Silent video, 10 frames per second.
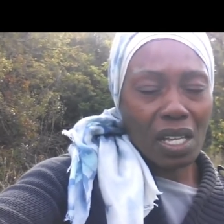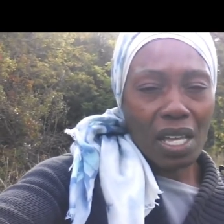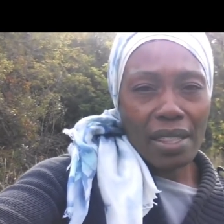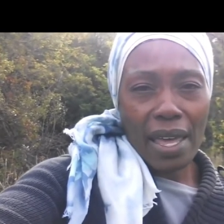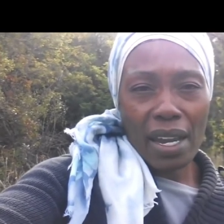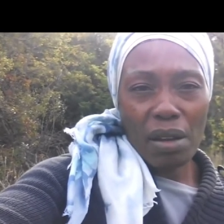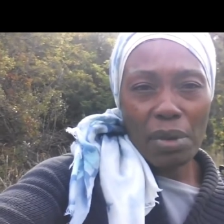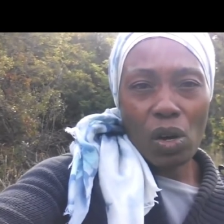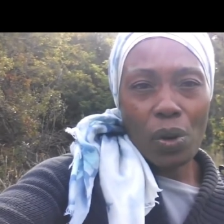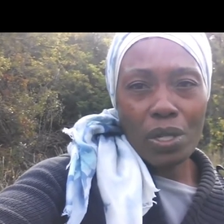The enemy
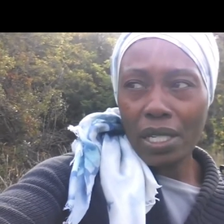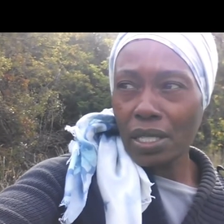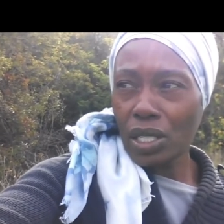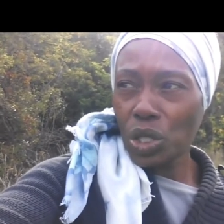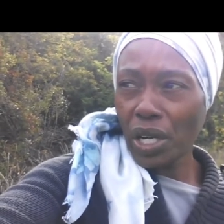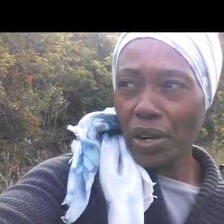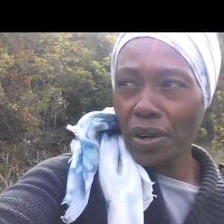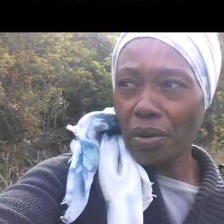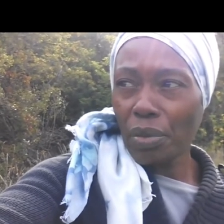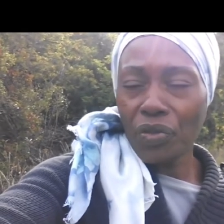always likes to share
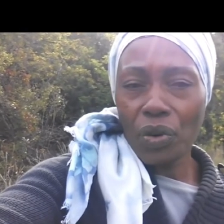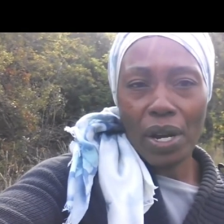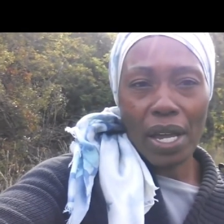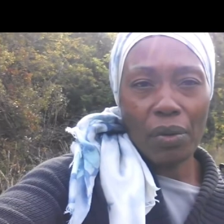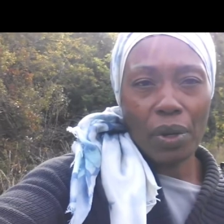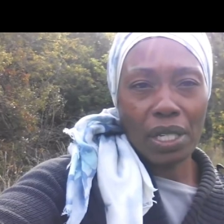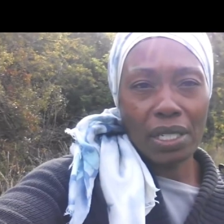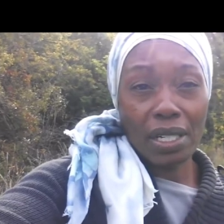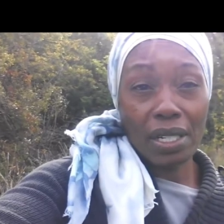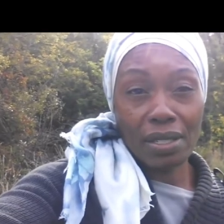beforehand what he
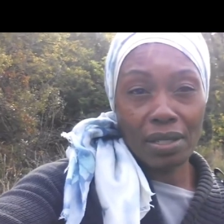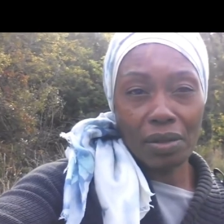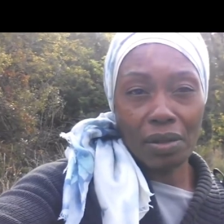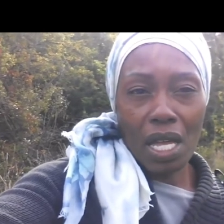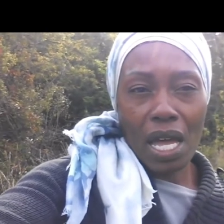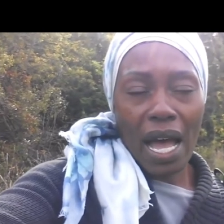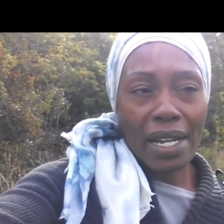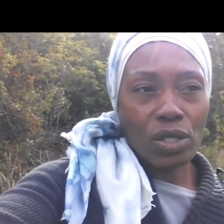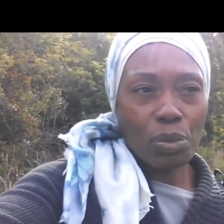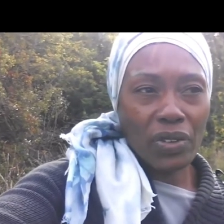does, so I
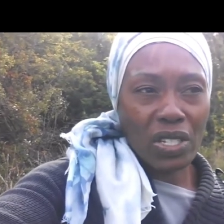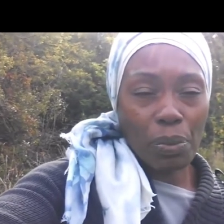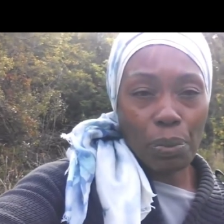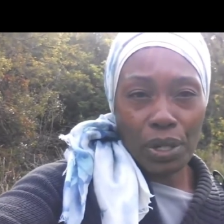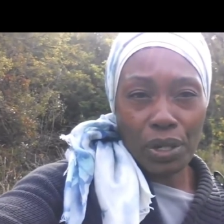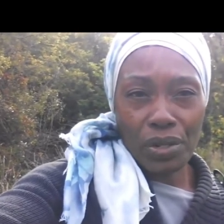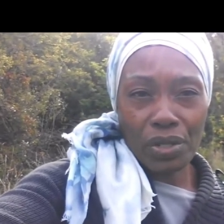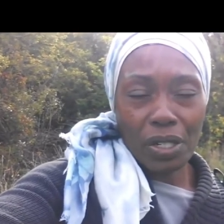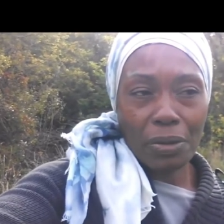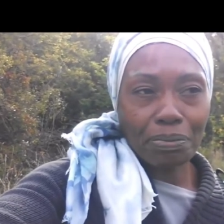do believe that's a
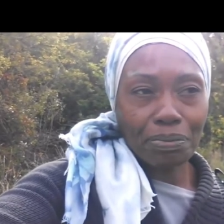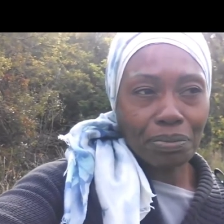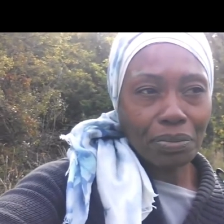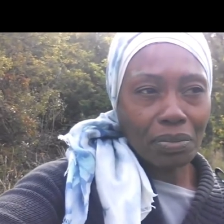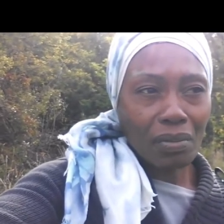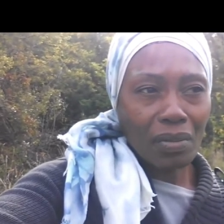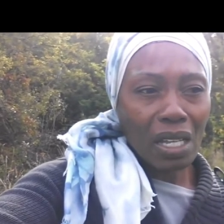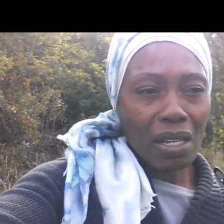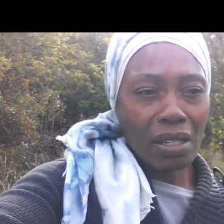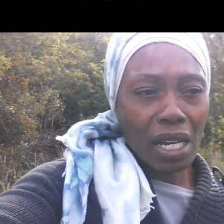precursor.
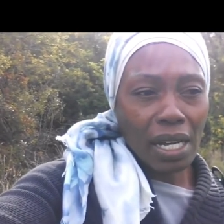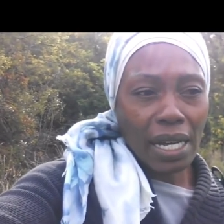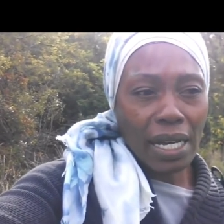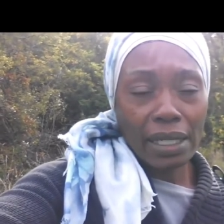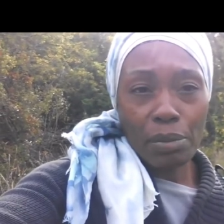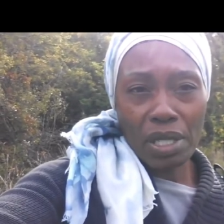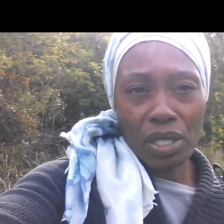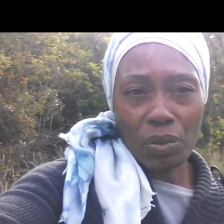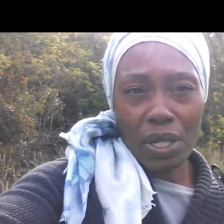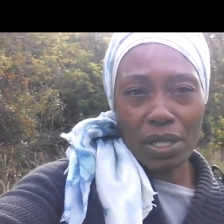A glimpse into
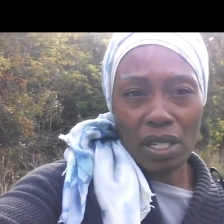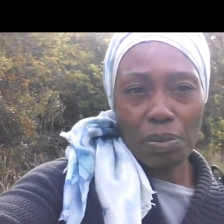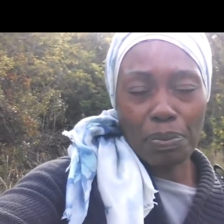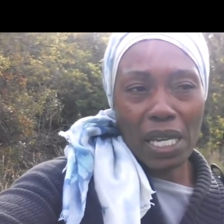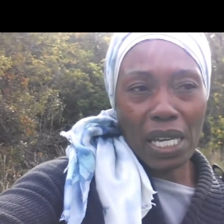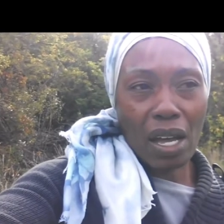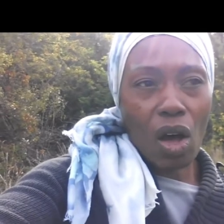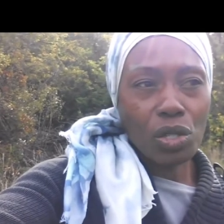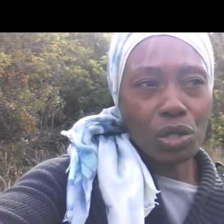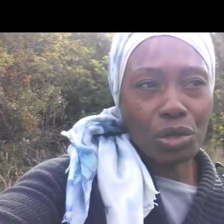what it's going to be.
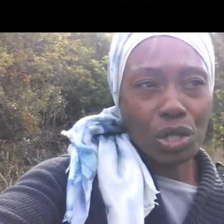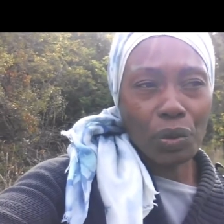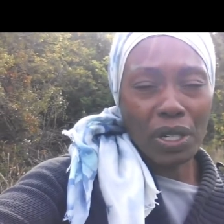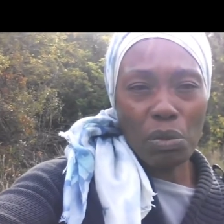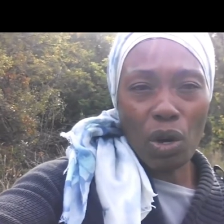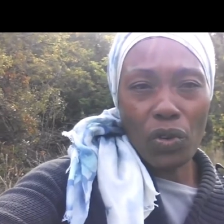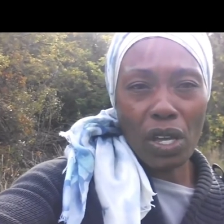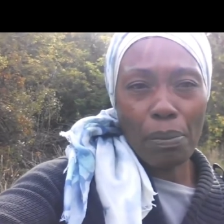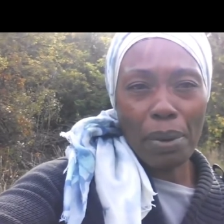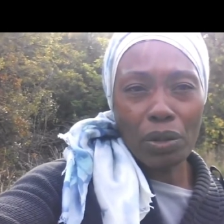Also, too, any movie
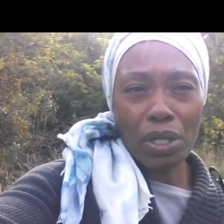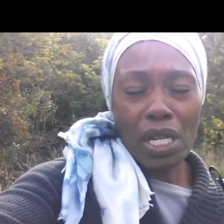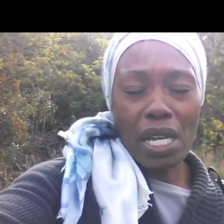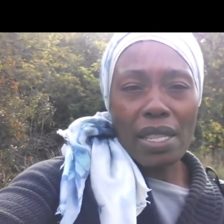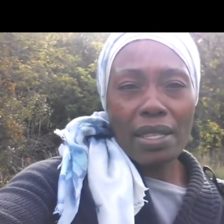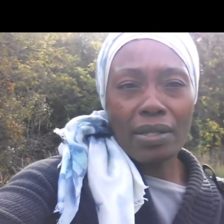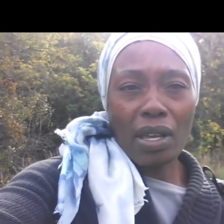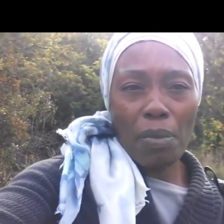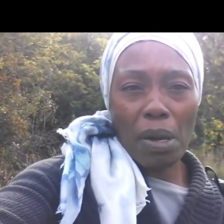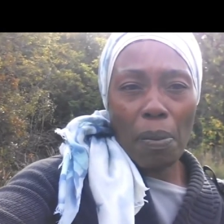about the
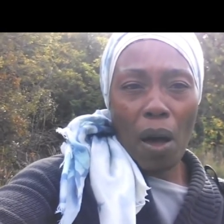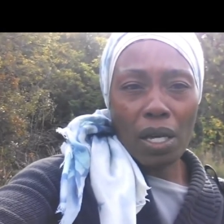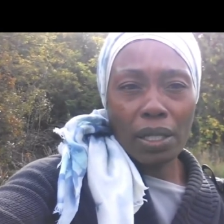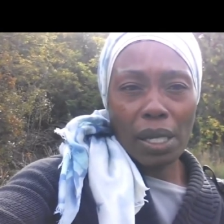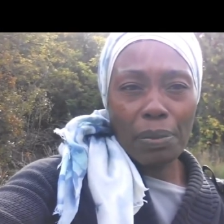zombie apocalypse.